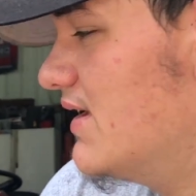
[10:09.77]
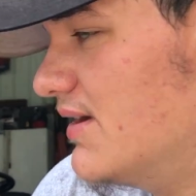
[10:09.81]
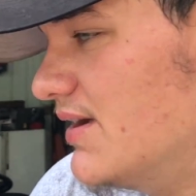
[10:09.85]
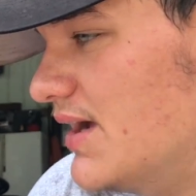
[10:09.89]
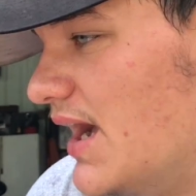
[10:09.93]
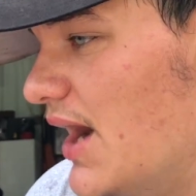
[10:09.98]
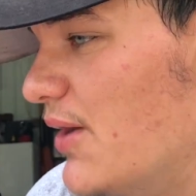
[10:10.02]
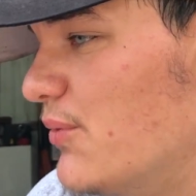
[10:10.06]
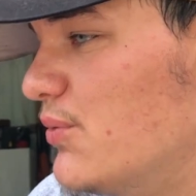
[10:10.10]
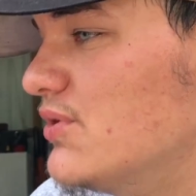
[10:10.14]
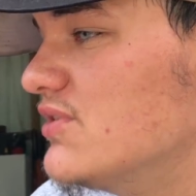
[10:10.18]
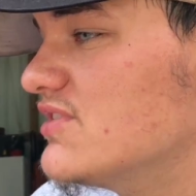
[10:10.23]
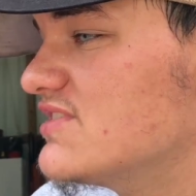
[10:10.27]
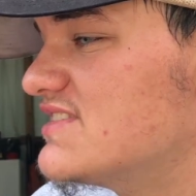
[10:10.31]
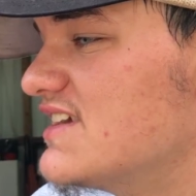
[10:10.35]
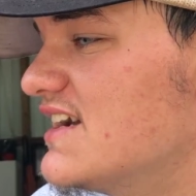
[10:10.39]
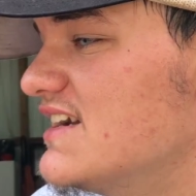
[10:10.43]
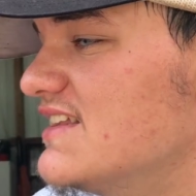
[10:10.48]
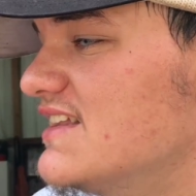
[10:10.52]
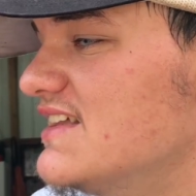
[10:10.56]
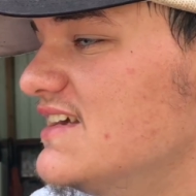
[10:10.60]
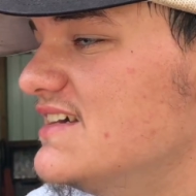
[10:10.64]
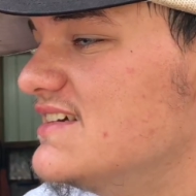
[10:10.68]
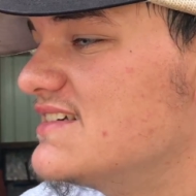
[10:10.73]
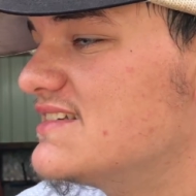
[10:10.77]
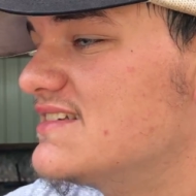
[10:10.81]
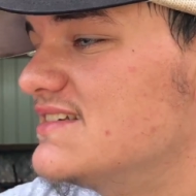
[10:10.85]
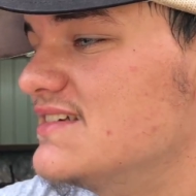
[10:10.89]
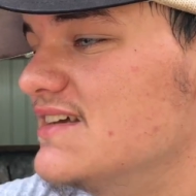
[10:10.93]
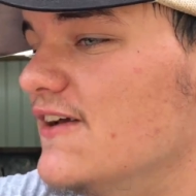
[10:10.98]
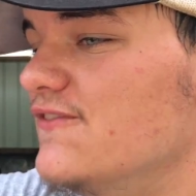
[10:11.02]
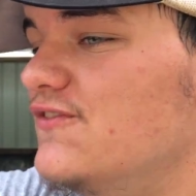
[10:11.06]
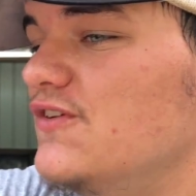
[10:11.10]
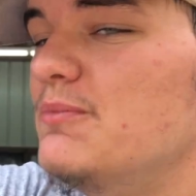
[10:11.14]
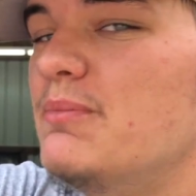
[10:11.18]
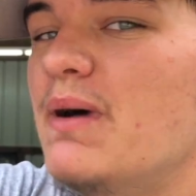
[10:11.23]
I will say this,
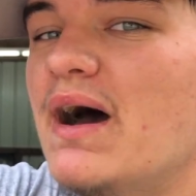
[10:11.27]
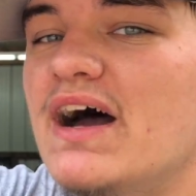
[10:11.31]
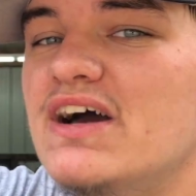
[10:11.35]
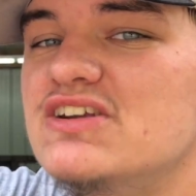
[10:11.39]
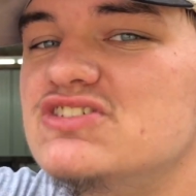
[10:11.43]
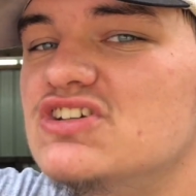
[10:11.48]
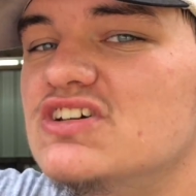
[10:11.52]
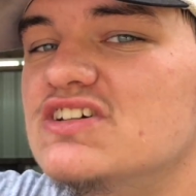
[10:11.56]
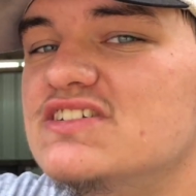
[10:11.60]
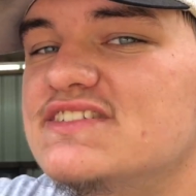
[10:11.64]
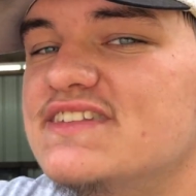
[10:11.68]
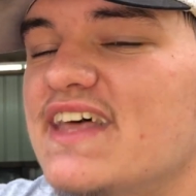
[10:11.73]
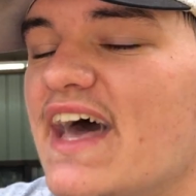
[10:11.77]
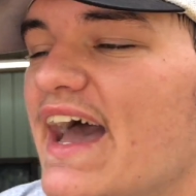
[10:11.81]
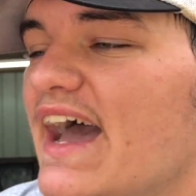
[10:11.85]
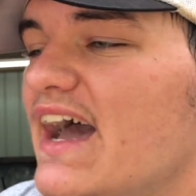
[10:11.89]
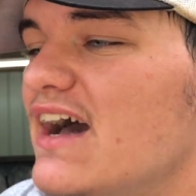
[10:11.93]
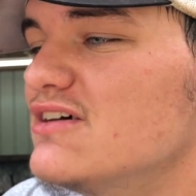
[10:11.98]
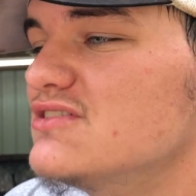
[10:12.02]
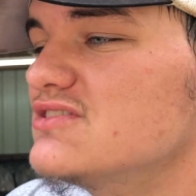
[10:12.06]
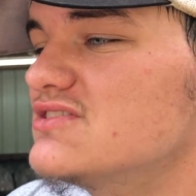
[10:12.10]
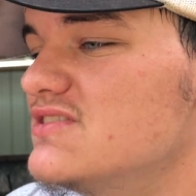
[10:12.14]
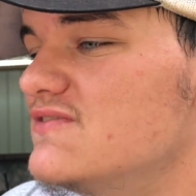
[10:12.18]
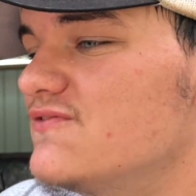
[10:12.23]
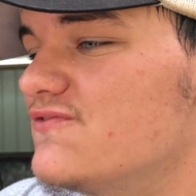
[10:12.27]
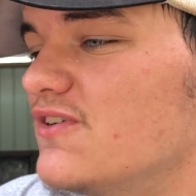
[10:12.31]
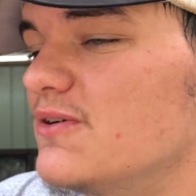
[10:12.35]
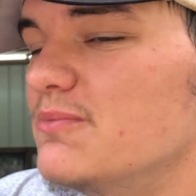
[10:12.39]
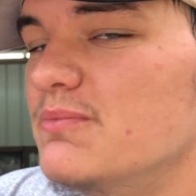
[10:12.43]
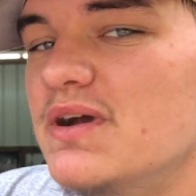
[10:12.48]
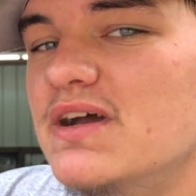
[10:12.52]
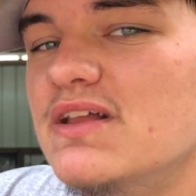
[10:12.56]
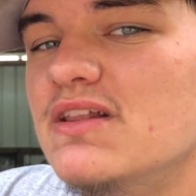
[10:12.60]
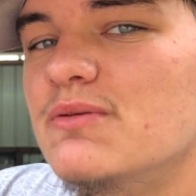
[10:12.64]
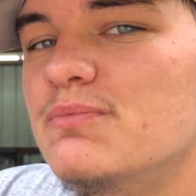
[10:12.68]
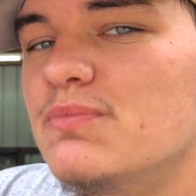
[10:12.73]
if you buy just the housing from
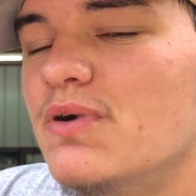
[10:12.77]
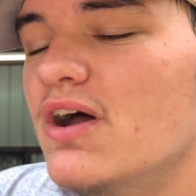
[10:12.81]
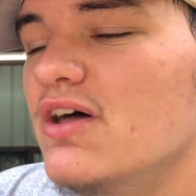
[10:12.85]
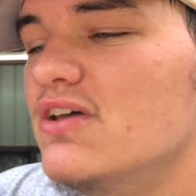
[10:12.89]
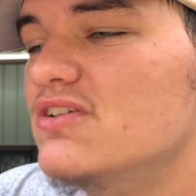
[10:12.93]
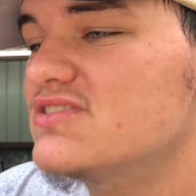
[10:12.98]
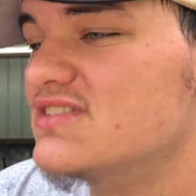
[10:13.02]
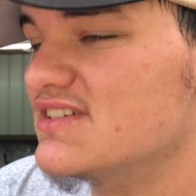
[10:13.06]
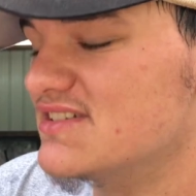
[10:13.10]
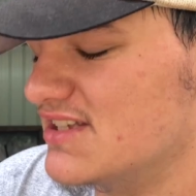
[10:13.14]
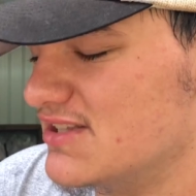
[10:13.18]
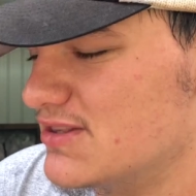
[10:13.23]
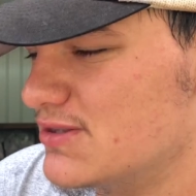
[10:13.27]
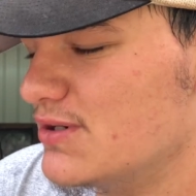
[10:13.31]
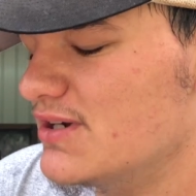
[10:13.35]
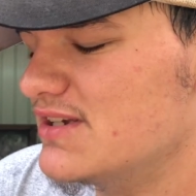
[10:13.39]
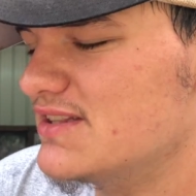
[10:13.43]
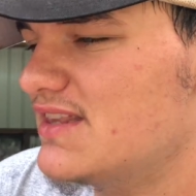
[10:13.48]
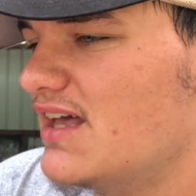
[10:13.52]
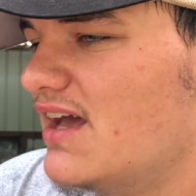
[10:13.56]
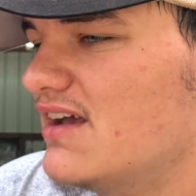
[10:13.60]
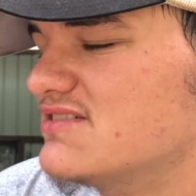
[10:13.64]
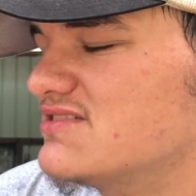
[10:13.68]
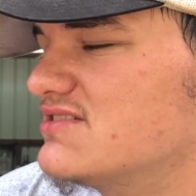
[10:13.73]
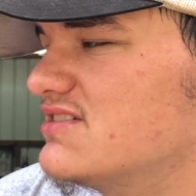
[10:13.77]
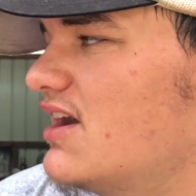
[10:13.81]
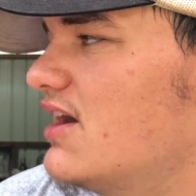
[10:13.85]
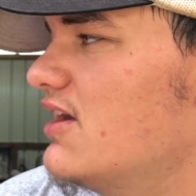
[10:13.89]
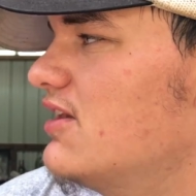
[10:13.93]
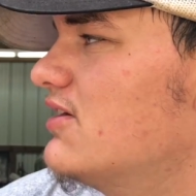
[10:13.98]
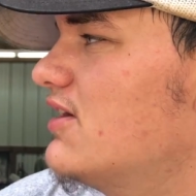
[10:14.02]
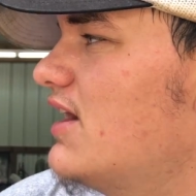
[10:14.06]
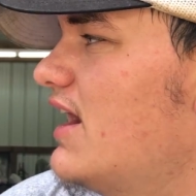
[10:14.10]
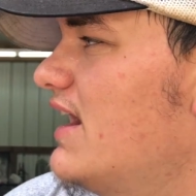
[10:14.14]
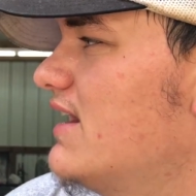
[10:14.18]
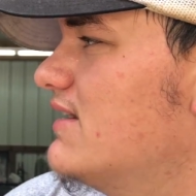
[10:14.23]
Miller Brothers, it's a
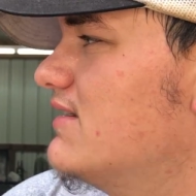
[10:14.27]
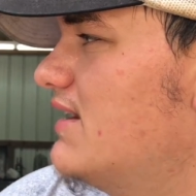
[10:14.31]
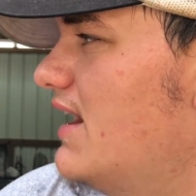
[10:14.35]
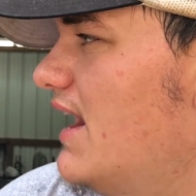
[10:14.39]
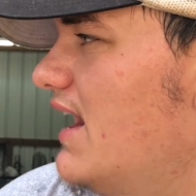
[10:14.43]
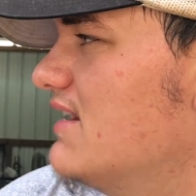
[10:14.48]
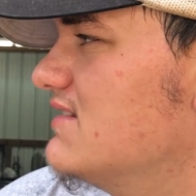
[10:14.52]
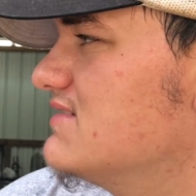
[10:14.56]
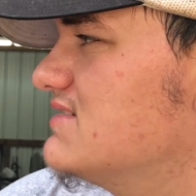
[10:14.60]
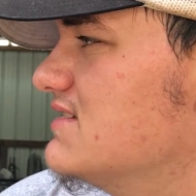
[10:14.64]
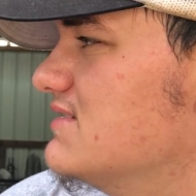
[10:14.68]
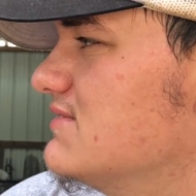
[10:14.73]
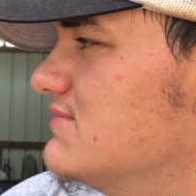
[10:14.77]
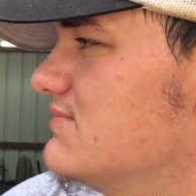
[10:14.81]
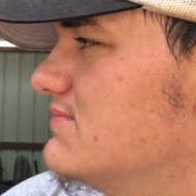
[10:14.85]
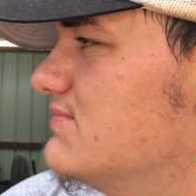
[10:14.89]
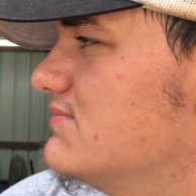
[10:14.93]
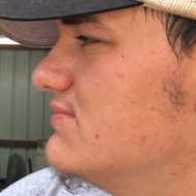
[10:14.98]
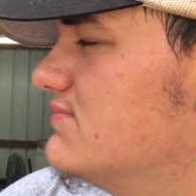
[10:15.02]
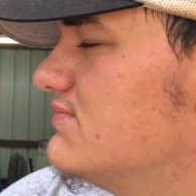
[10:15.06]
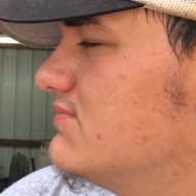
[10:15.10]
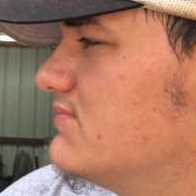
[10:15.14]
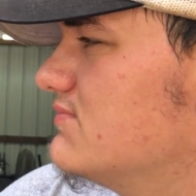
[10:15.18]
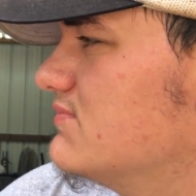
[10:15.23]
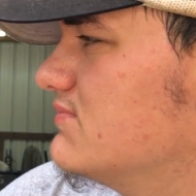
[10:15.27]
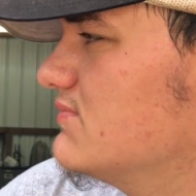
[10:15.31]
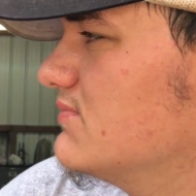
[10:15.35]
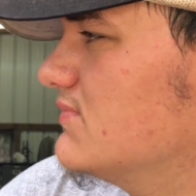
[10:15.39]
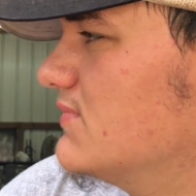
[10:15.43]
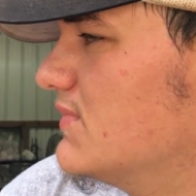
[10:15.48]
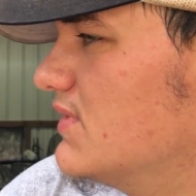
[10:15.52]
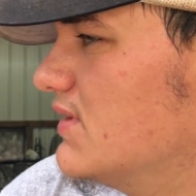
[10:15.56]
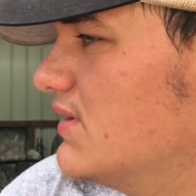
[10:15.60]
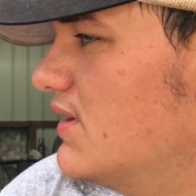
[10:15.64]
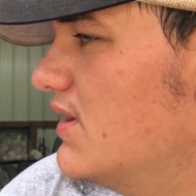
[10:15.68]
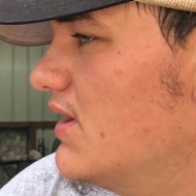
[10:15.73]
$3,000 housing.
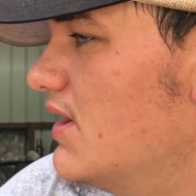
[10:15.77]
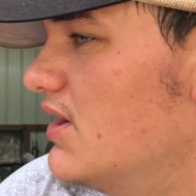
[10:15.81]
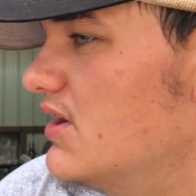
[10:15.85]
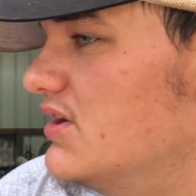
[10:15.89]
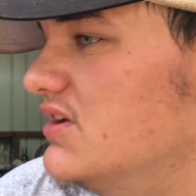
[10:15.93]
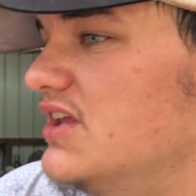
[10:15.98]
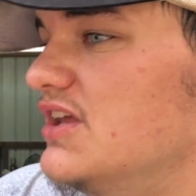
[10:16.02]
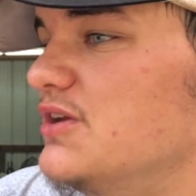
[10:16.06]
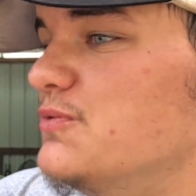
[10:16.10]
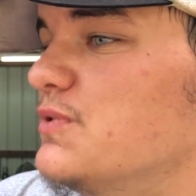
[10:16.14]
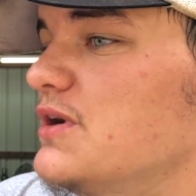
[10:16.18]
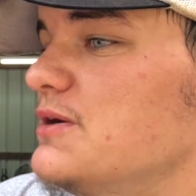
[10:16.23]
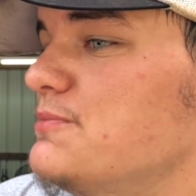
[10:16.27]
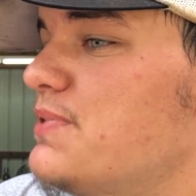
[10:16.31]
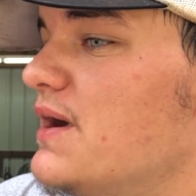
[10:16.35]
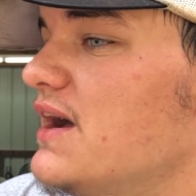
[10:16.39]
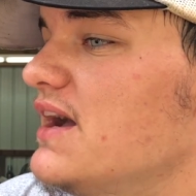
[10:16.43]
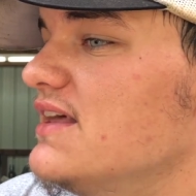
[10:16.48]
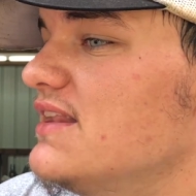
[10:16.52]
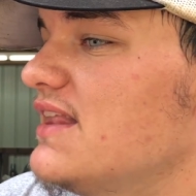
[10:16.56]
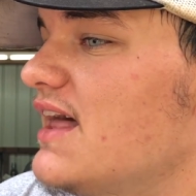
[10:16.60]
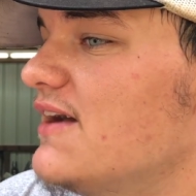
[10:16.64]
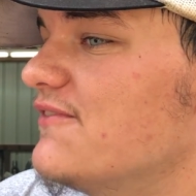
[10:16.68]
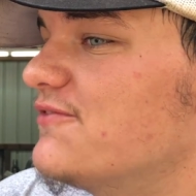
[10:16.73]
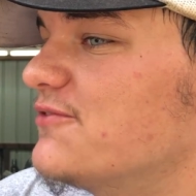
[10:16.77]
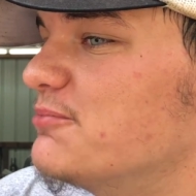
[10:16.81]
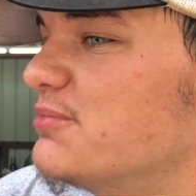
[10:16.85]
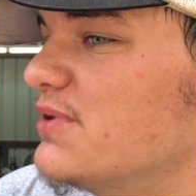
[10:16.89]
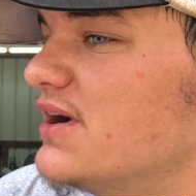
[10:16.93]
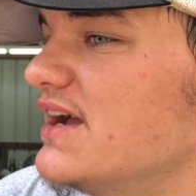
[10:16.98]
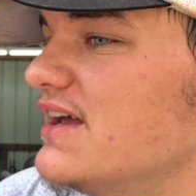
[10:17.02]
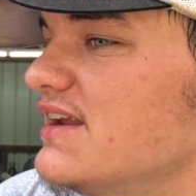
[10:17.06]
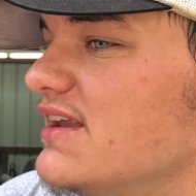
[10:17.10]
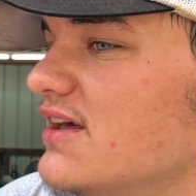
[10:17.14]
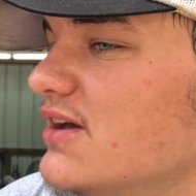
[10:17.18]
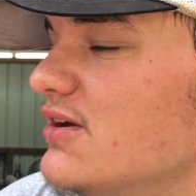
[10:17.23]
Did we pay that for
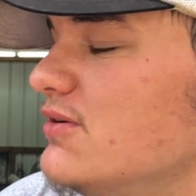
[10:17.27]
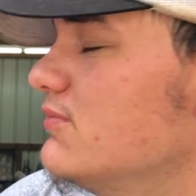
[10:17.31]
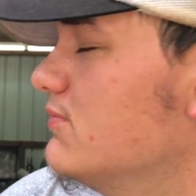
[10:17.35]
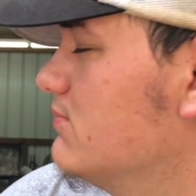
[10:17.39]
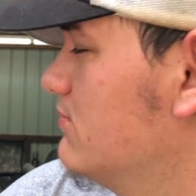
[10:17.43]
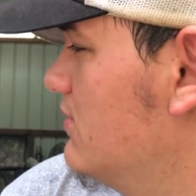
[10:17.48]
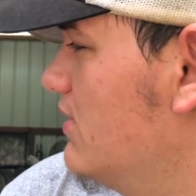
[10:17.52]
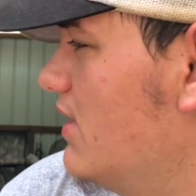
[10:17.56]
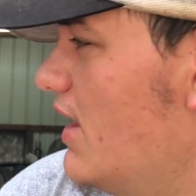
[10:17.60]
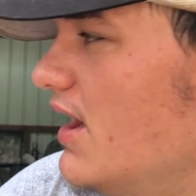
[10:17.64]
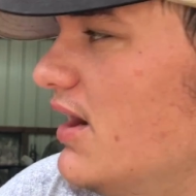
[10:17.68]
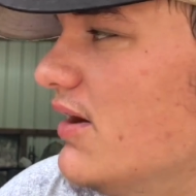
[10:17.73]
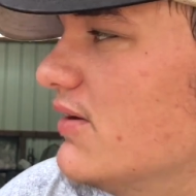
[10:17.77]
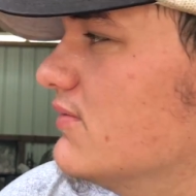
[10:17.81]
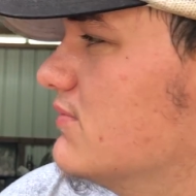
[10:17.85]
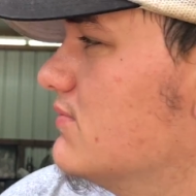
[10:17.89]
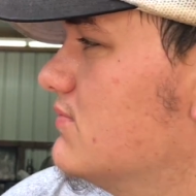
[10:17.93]
brand new? No.